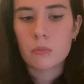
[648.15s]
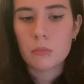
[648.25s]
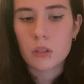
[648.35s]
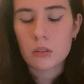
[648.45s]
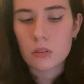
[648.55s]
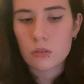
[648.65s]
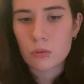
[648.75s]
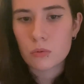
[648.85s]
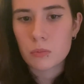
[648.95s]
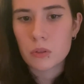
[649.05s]
because he's
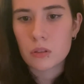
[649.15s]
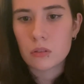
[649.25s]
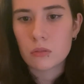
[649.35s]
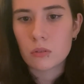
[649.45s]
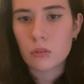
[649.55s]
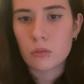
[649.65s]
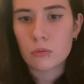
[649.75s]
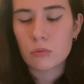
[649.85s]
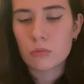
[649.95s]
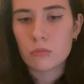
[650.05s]
always been, you know,